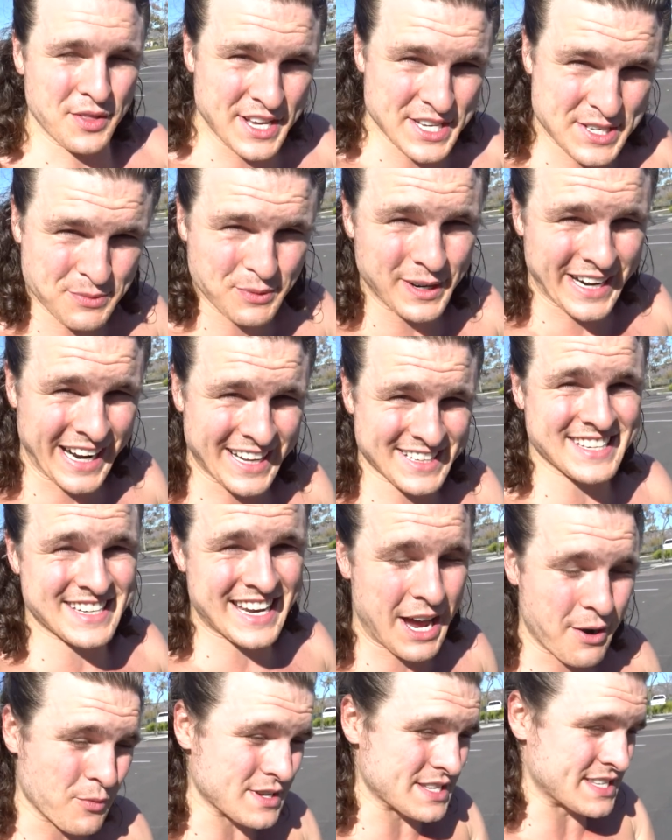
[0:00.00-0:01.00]
this workout
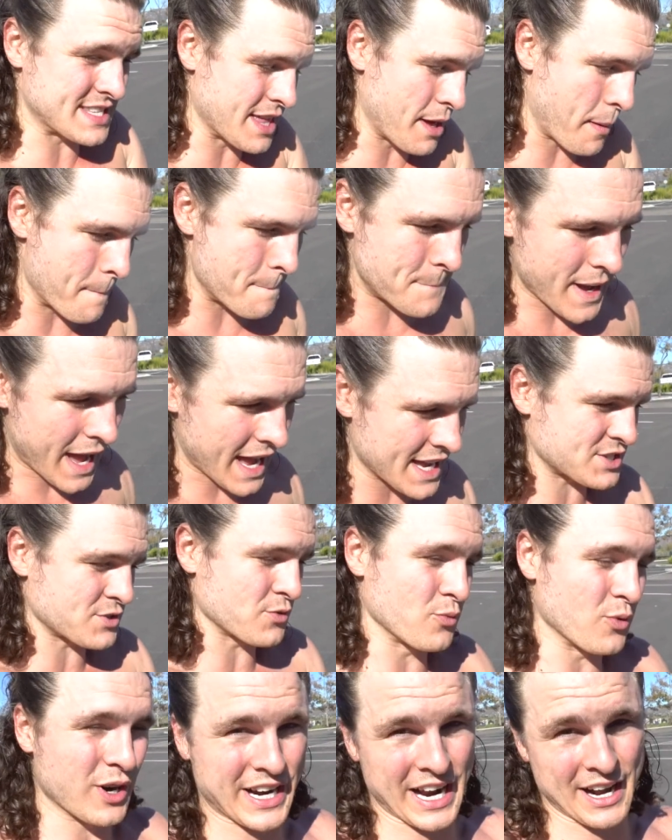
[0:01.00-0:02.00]
today was the best
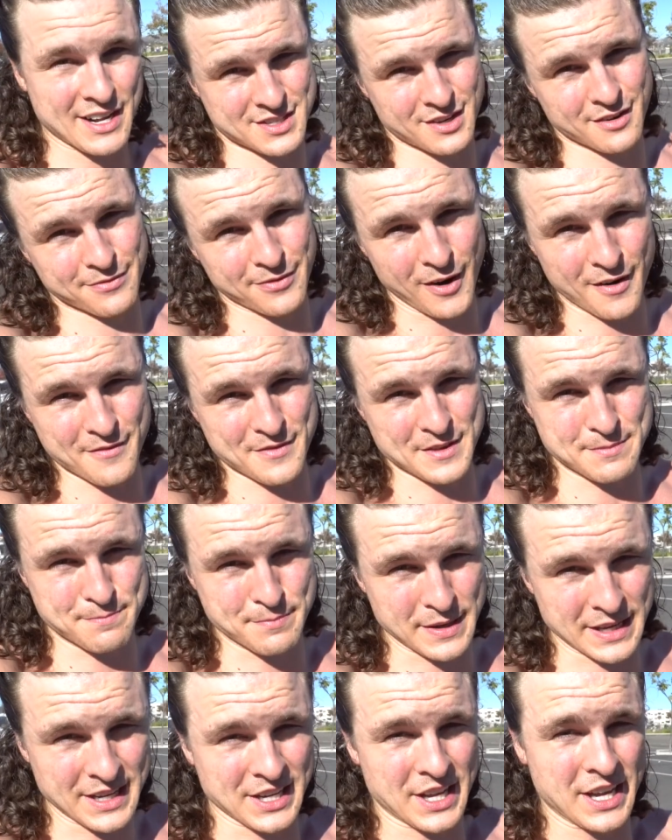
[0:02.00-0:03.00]
workout so far of this
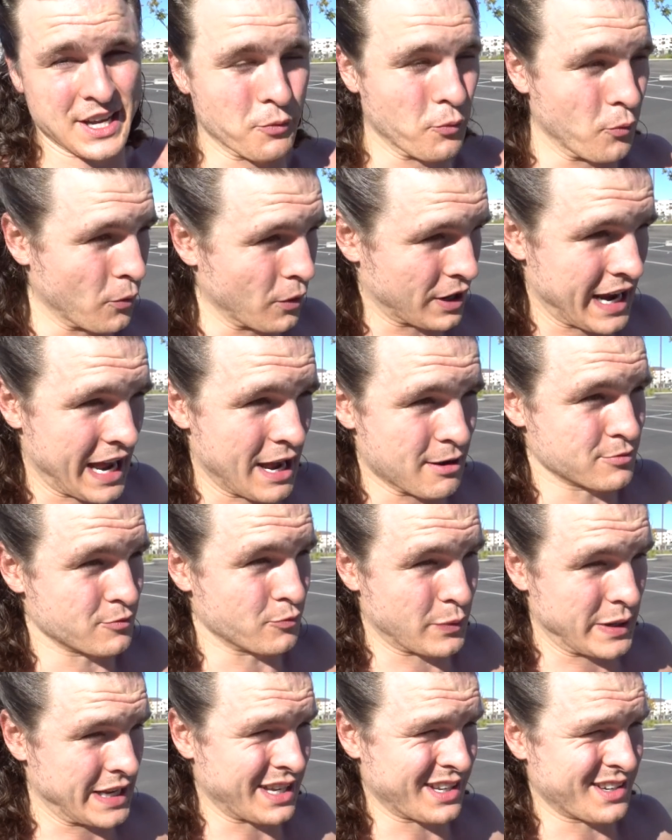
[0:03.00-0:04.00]
beat workout
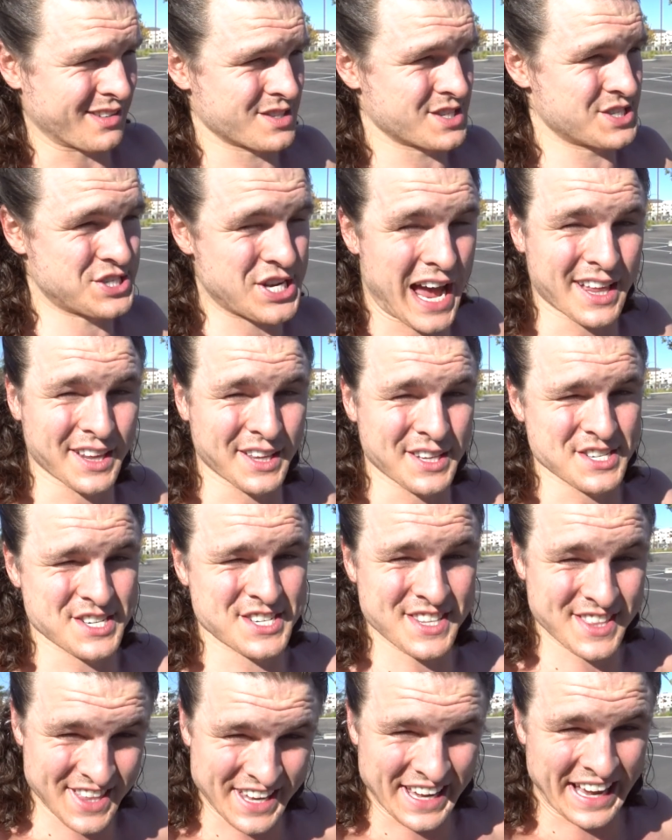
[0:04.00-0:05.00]
week
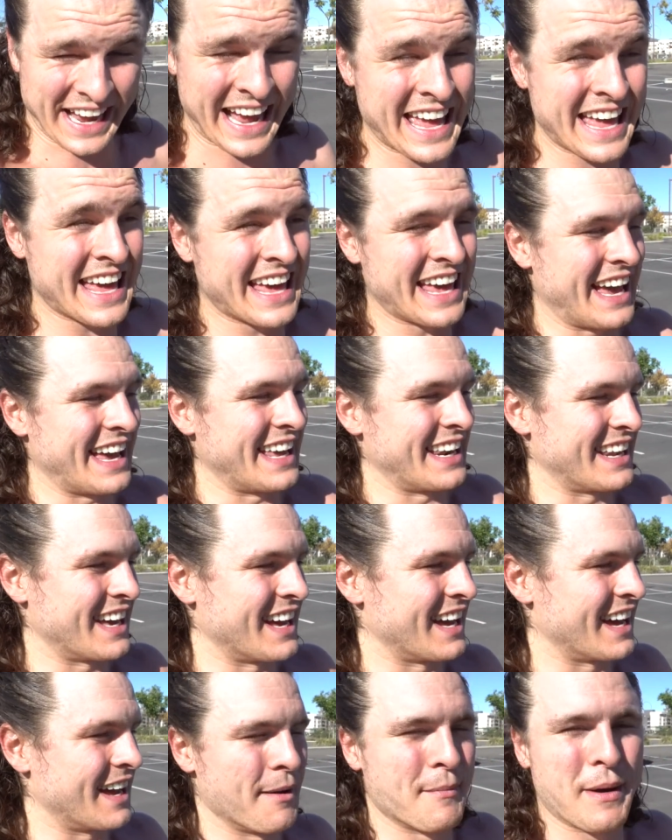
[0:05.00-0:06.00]
challenge thing. And
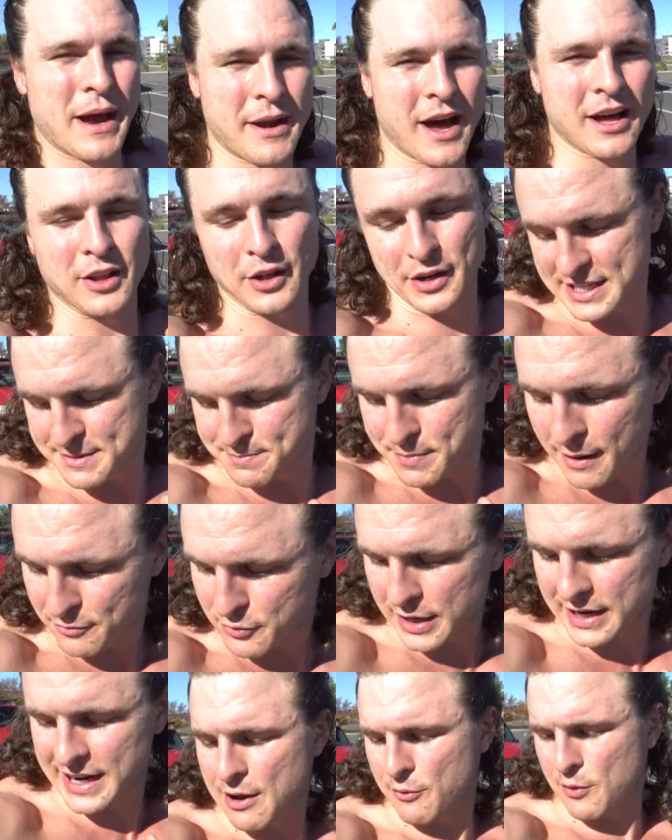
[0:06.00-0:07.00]
uh, I might not look as pumped
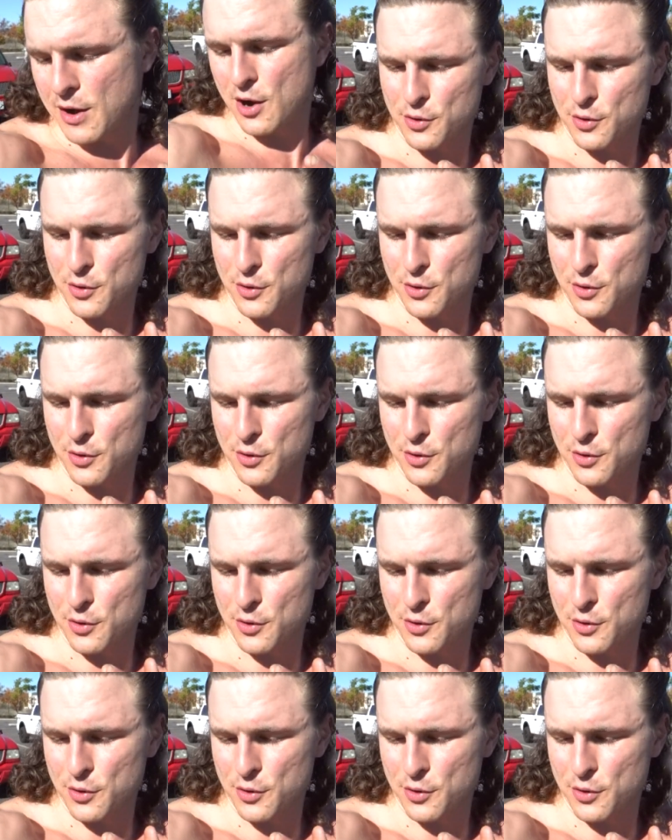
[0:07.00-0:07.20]
right now while